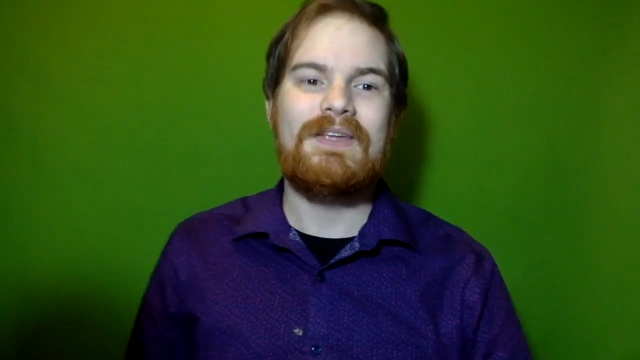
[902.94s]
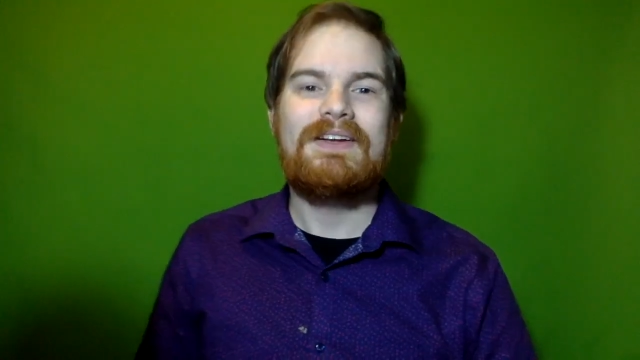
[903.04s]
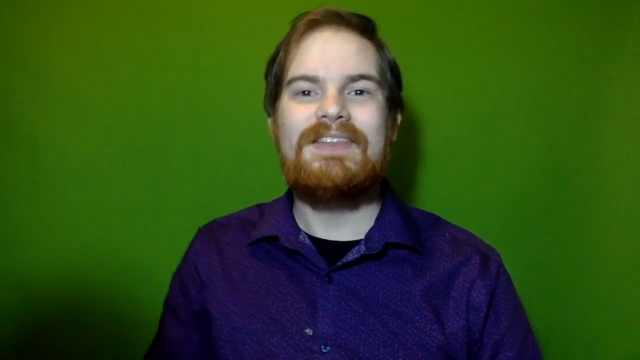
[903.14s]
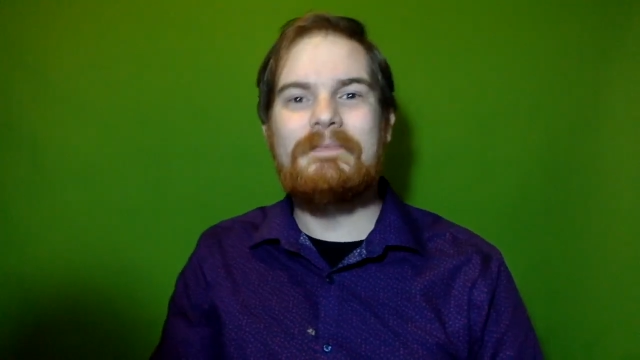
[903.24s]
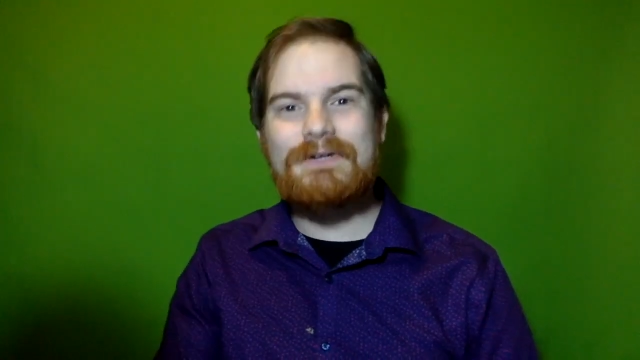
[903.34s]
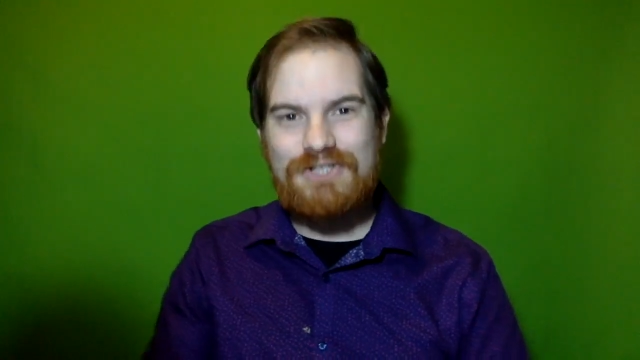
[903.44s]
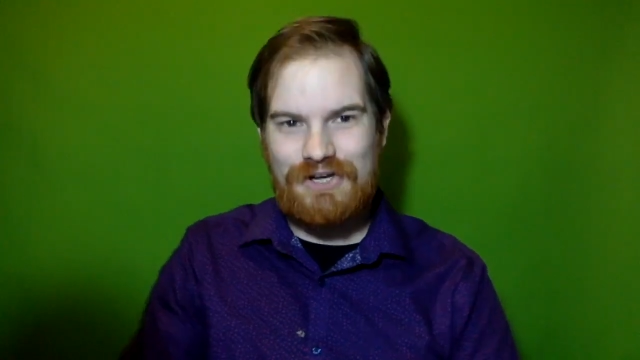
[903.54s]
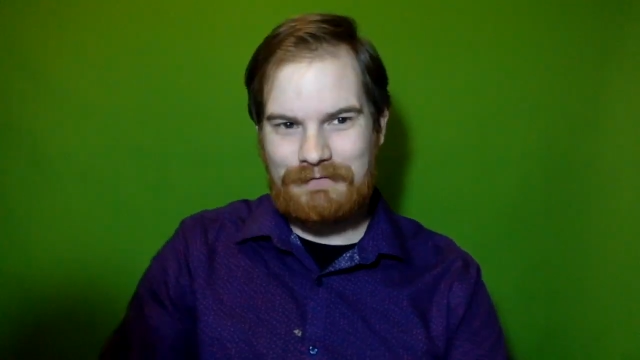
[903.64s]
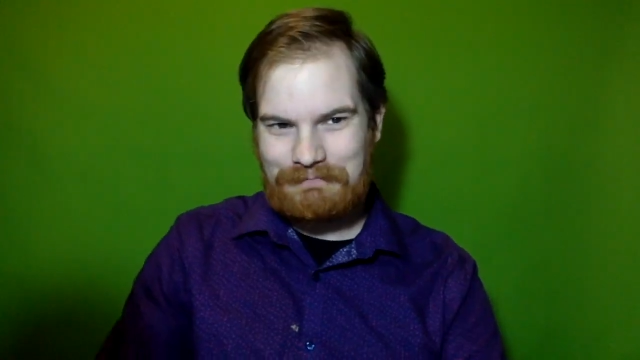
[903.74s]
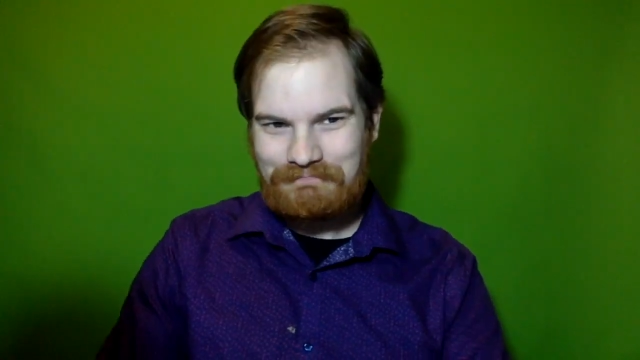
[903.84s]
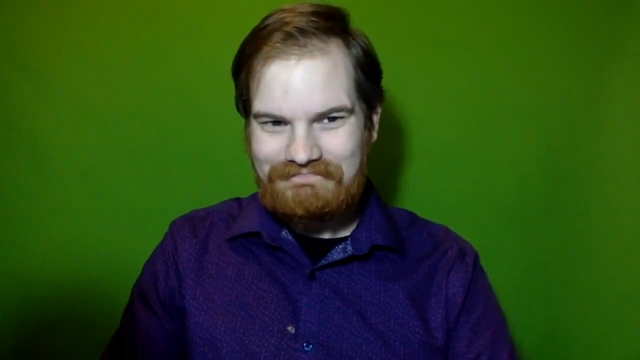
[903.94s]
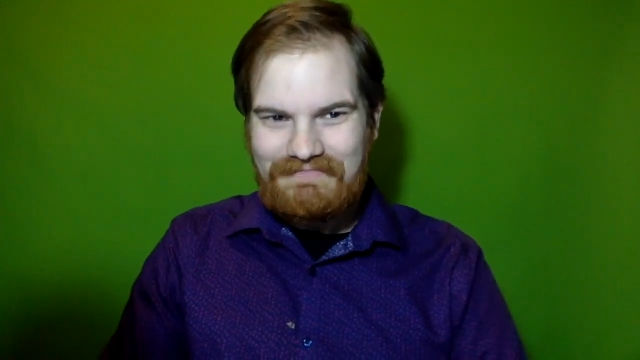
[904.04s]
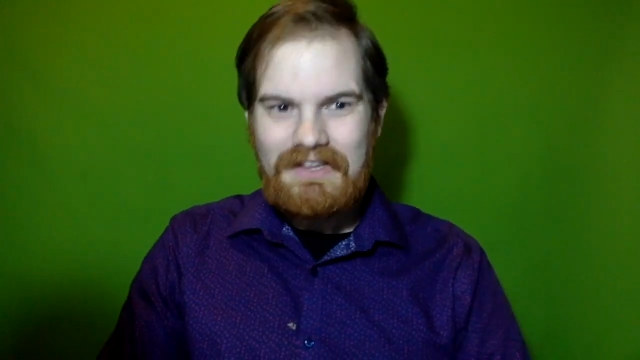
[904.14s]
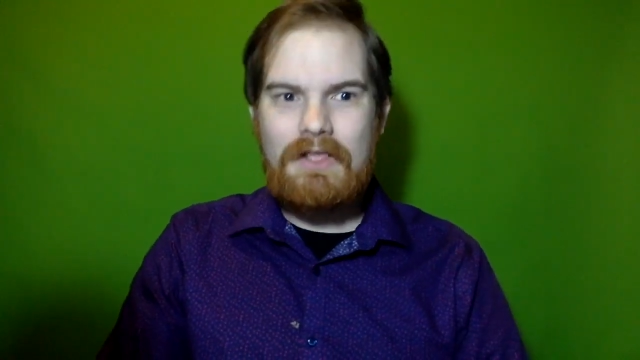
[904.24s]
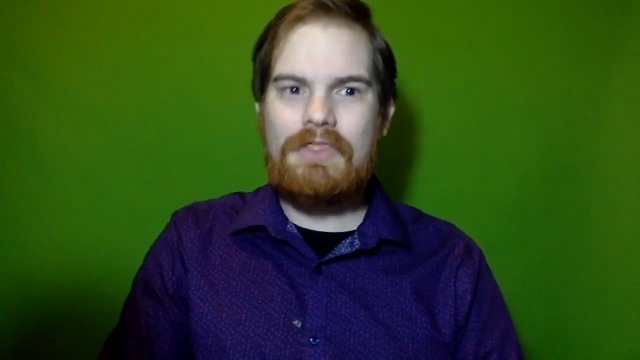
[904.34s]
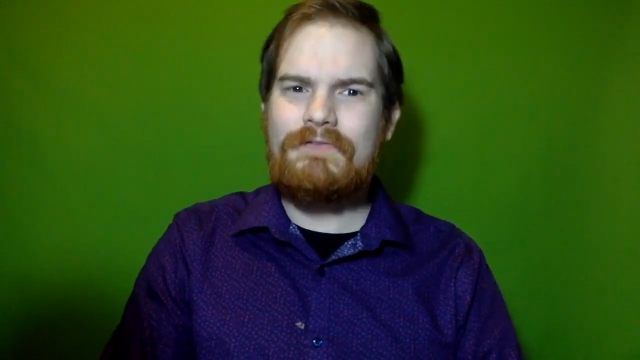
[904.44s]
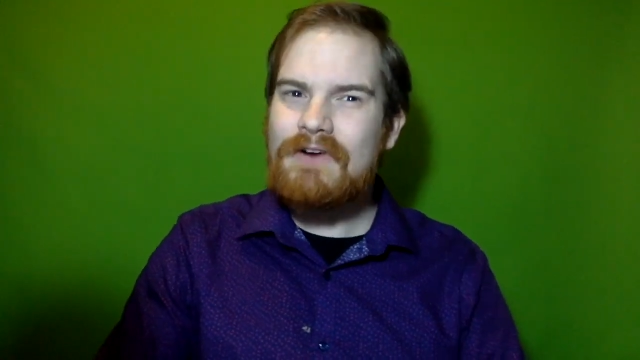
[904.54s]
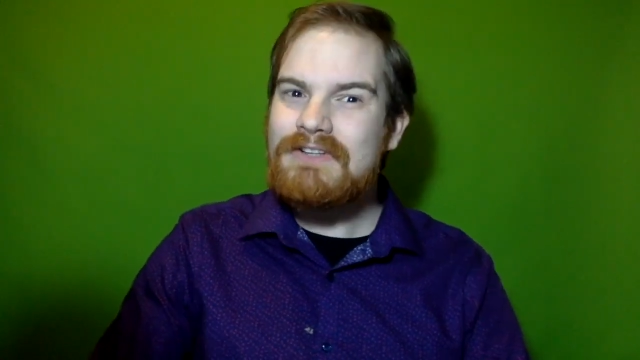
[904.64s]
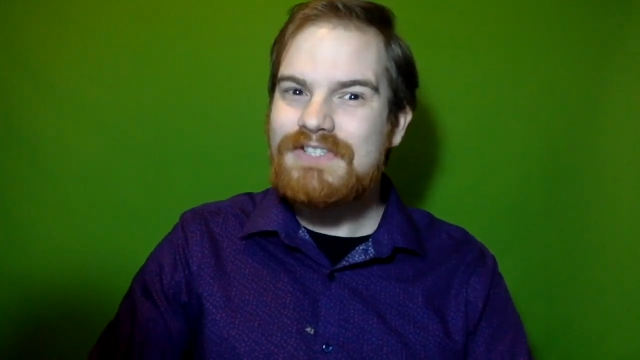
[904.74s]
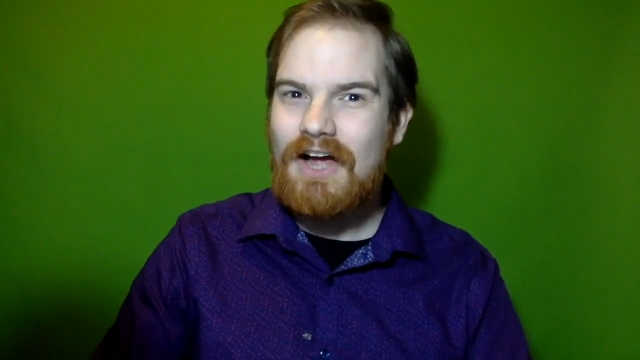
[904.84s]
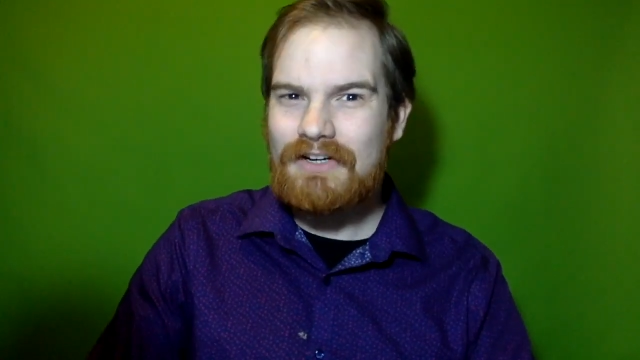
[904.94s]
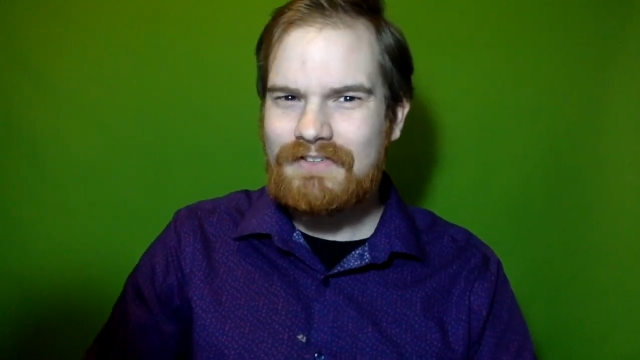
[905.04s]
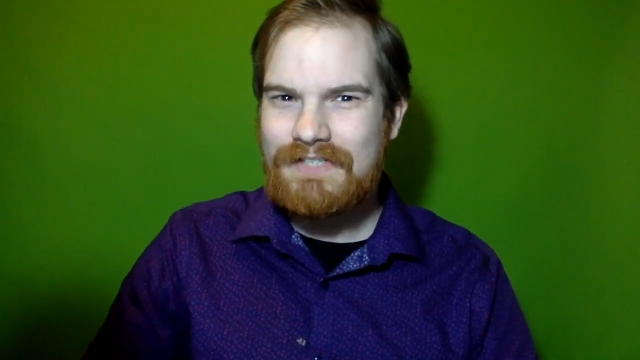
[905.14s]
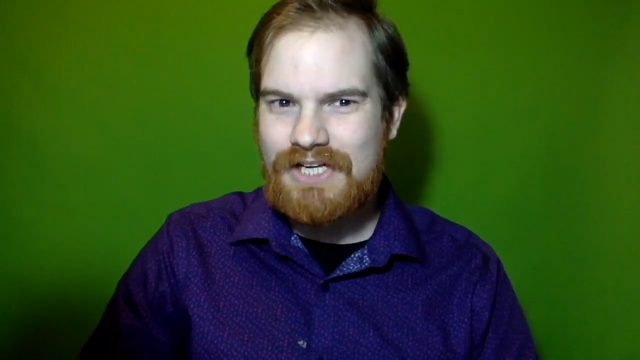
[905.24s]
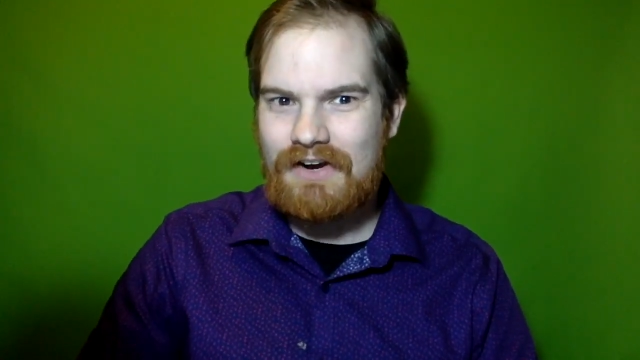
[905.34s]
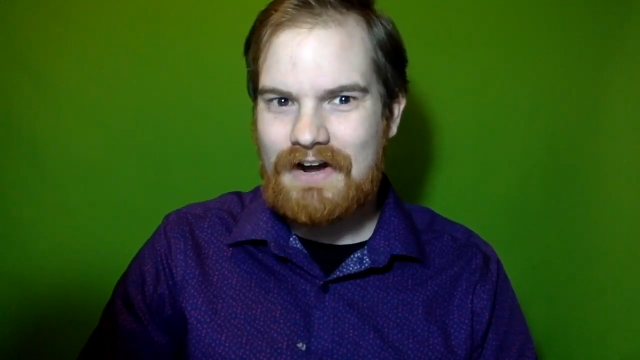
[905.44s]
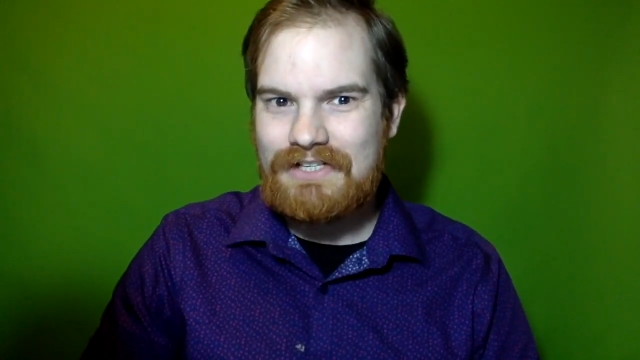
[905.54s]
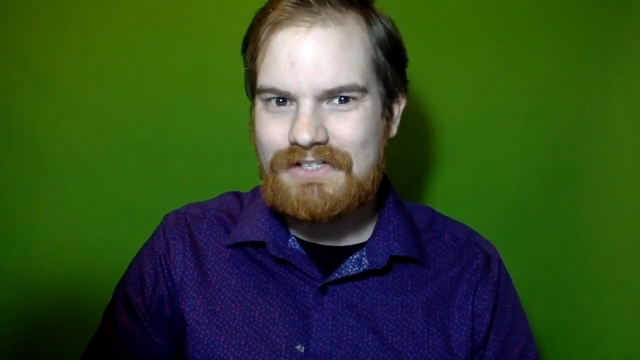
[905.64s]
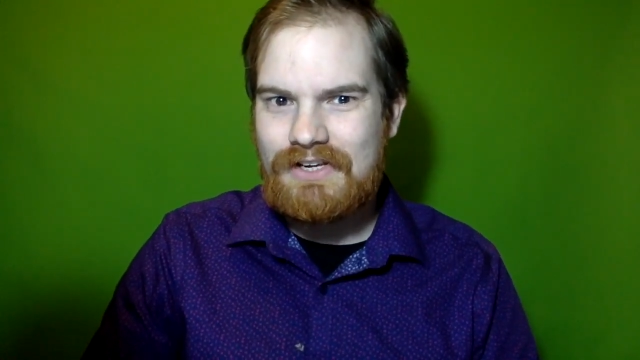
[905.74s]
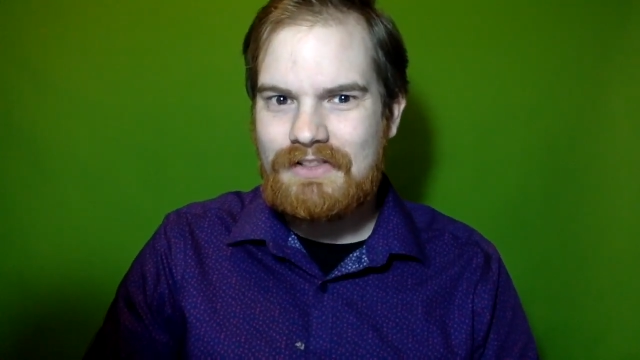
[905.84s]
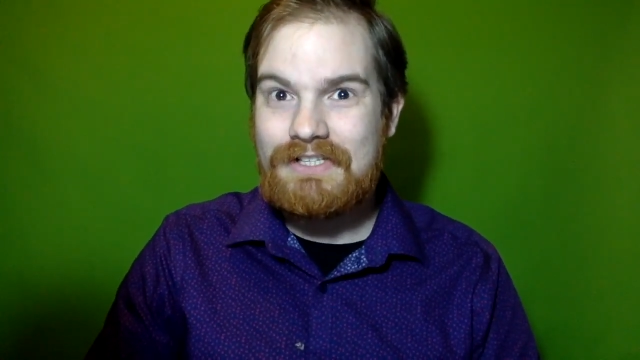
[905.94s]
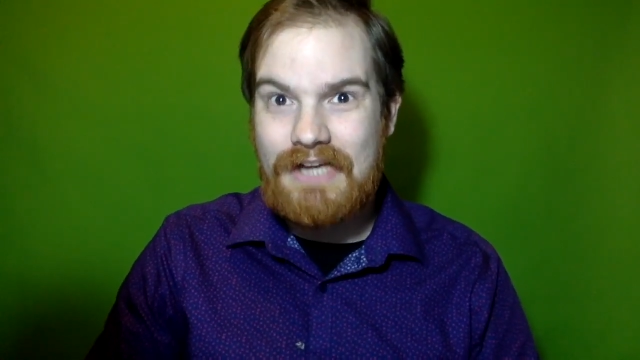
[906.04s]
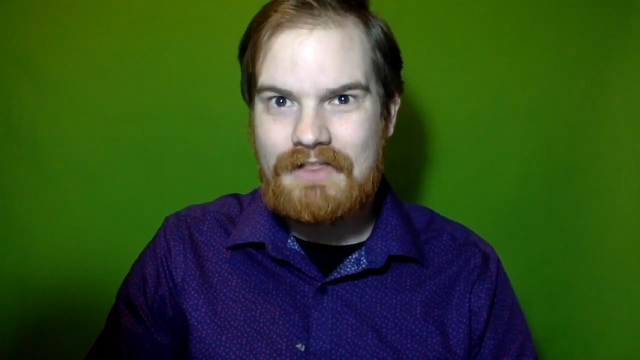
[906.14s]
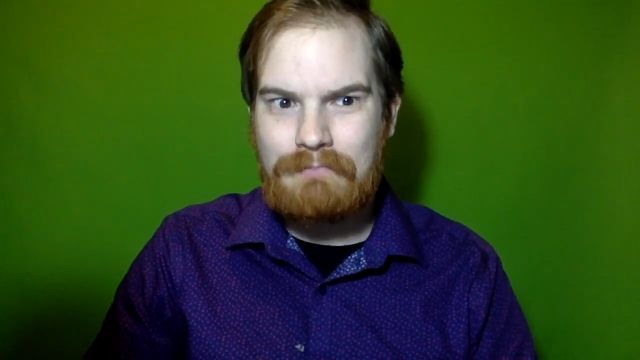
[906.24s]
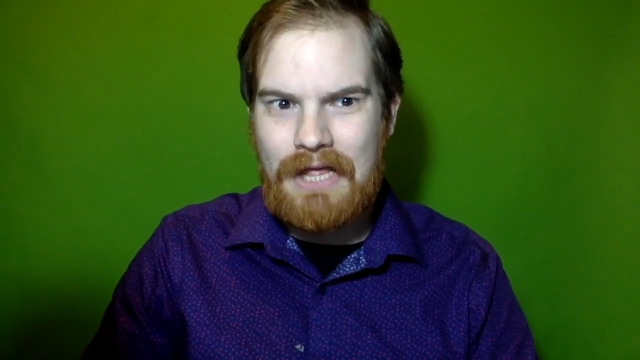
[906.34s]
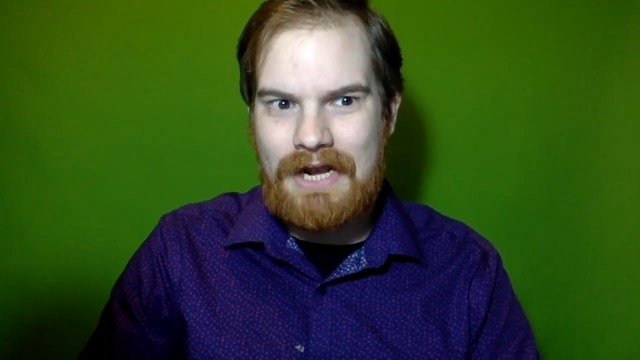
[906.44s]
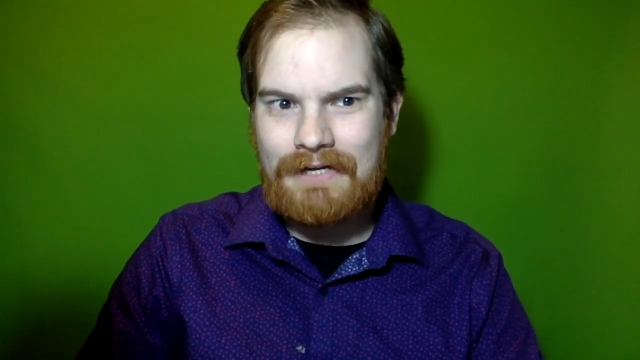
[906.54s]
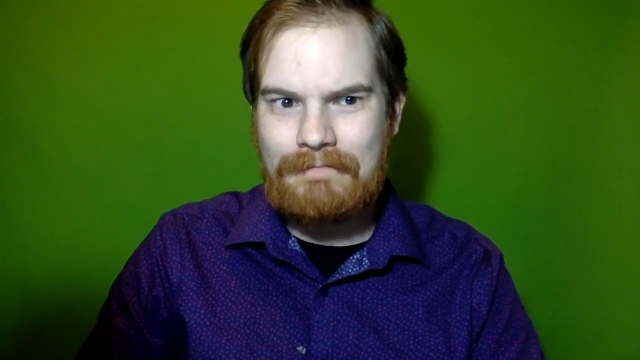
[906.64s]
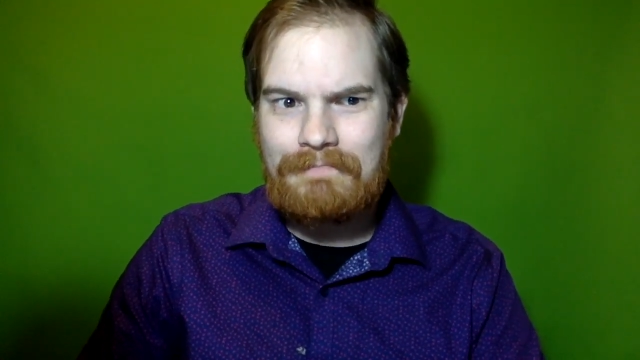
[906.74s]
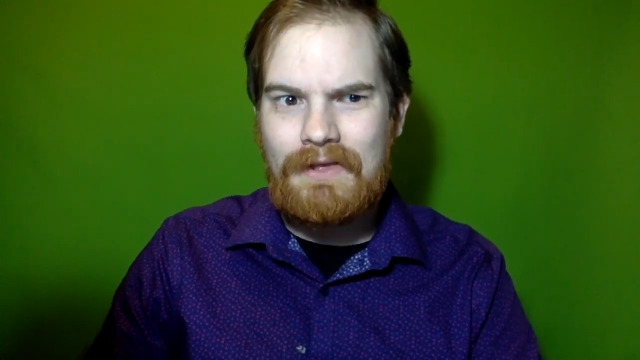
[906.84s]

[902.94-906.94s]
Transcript: Number 2, the first Doctor regenerates, the 10th planet.